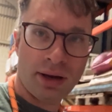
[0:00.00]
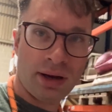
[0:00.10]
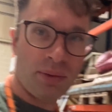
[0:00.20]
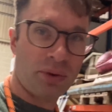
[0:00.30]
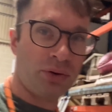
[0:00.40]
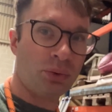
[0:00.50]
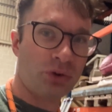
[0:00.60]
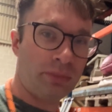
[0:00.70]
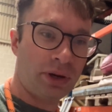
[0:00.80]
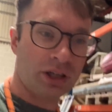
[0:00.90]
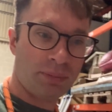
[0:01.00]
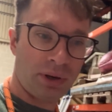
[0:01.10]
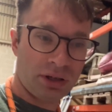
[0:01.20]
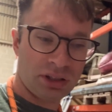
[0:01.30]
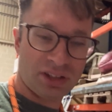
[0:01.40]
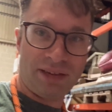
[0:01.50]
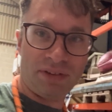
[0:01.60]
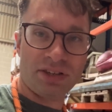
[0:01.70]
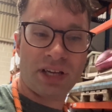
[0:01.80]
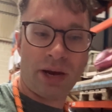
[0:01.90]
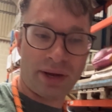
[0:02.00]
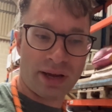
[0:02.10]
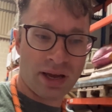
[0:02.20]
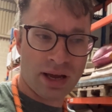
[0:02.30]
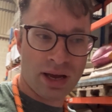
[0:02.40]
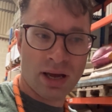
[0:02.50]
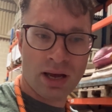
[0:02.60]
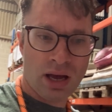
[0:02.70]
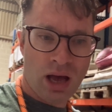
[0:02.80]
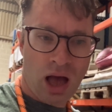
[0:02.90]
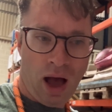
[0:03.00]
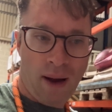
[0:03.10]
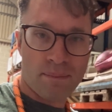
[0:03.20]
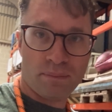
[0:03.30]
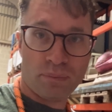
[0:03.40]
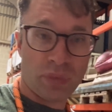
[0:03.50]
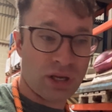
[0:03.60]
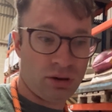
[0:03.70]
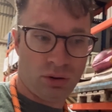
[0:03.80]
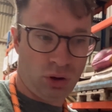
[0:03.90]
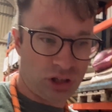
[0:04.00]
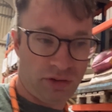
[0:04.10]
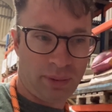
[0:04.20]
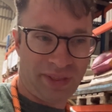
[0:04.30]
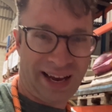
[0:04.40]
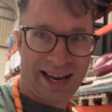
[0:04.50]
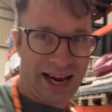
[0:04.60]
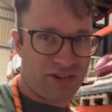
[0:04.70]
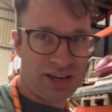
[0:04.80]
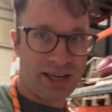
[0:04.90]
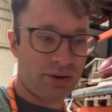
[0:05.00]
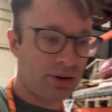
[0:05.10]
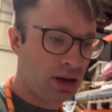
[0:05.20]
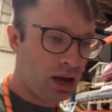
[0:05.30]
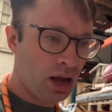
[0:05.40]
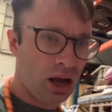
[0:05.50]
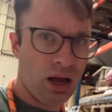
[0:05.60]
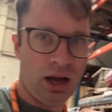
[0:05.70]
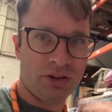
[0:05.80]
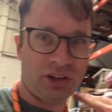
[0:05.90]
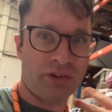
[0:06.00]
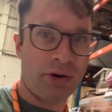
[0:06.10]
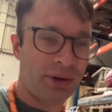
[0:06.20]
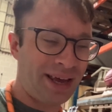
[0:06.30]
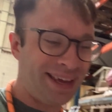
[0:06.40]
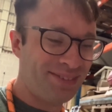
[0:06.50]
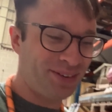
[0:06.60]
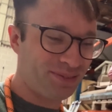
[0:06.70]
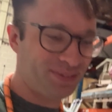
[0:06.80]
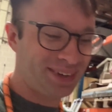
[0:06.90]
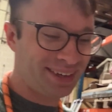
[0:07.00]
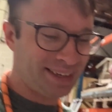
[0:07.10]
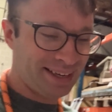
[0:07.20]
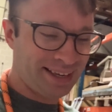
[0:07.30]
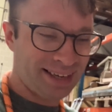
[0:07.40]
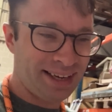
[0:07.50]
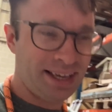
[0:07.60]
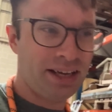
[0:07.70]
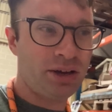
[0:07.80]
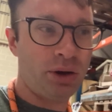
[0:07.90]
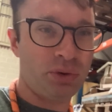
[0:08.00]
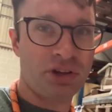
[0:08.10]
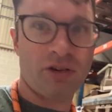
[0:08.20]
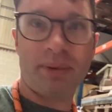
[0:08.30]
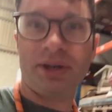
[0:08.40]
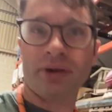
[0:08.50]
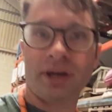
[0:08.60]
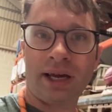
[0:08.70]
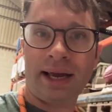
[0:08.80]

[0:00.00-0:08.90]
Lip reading: not going to talk too much, but just keep things going. Got stuff up at the gallery now, slight croaky from all the stuff I've been doing.